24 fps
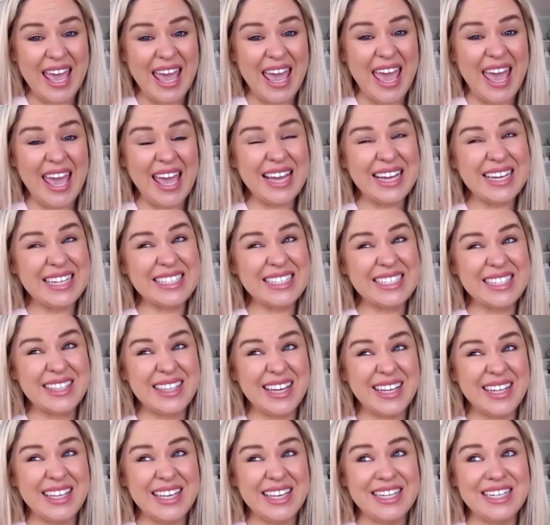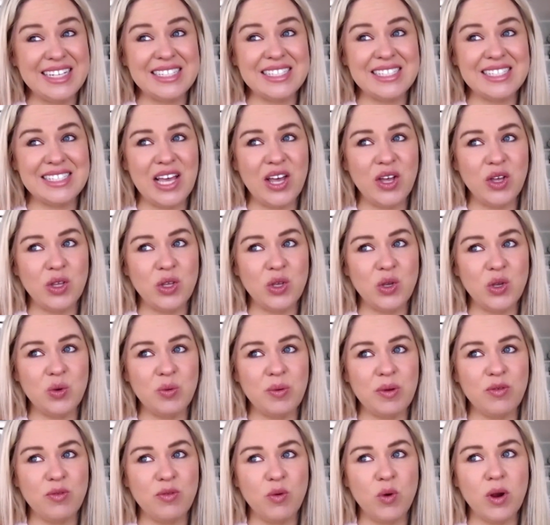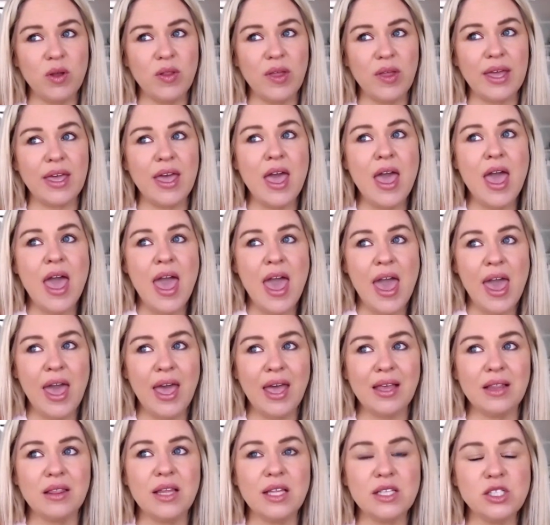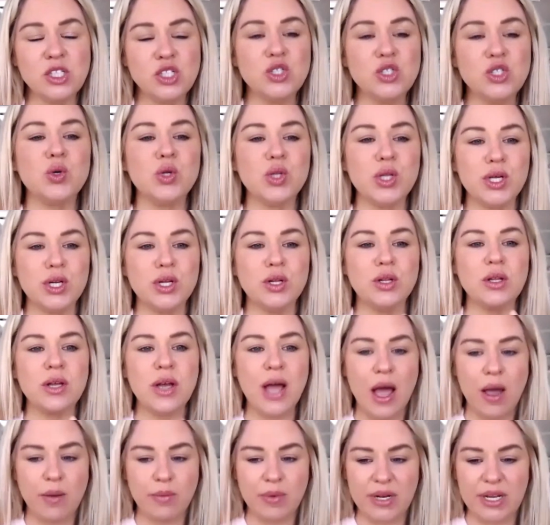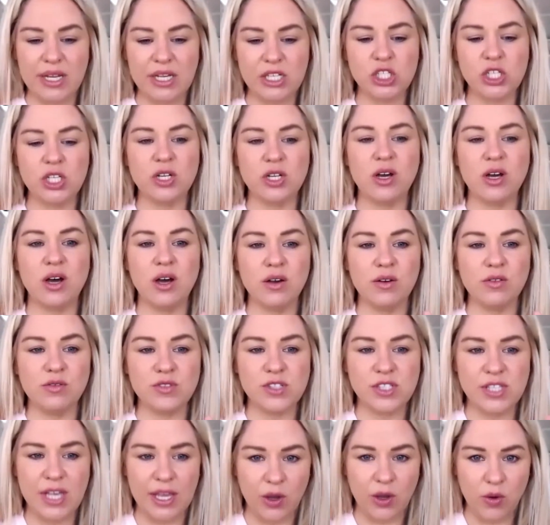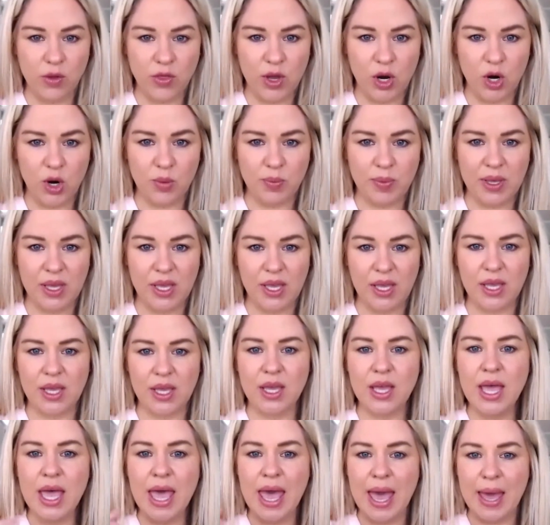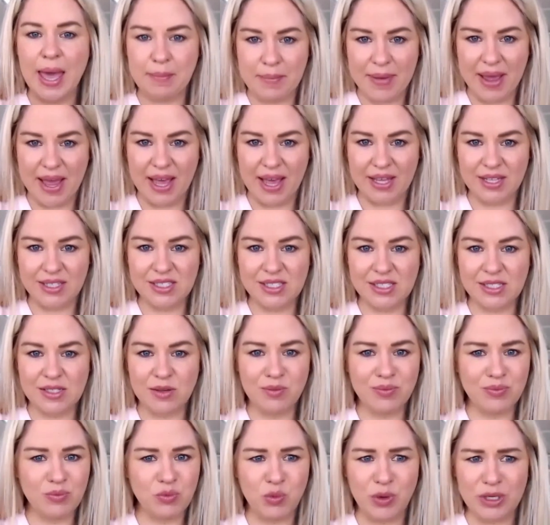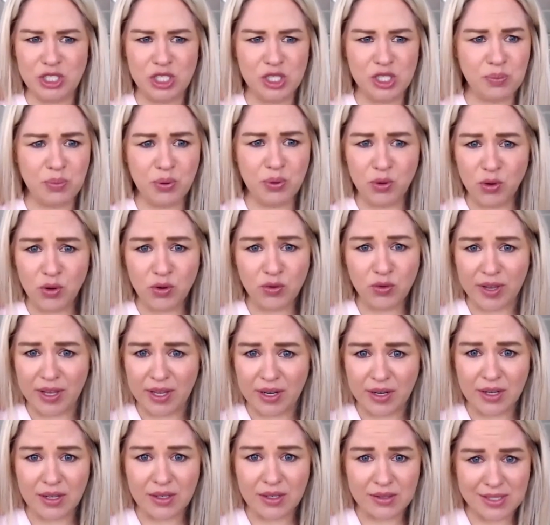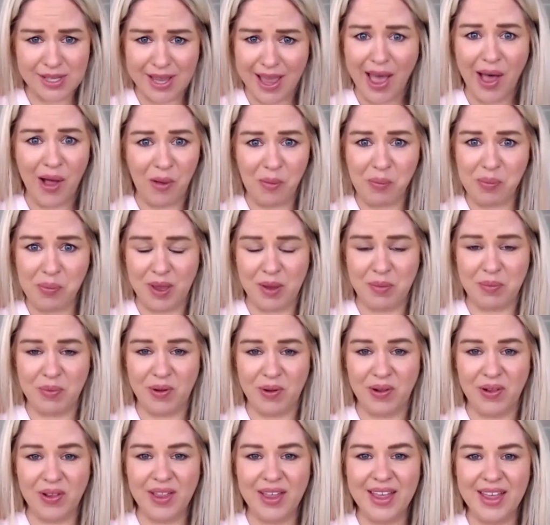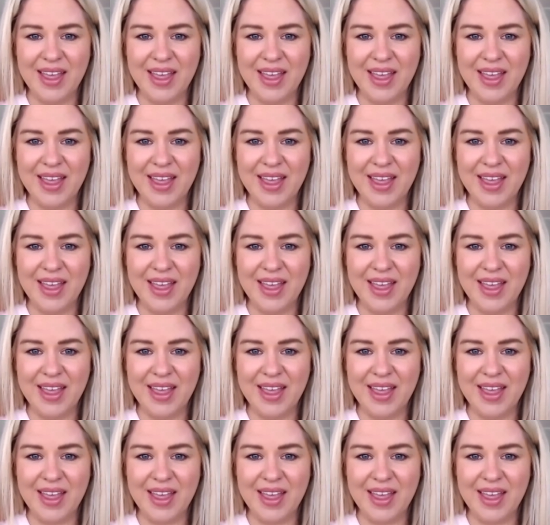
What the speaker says: And that he didn't tell you before, like, hey, let's do a little combination of psychotherapy and meds, which is proven to help people.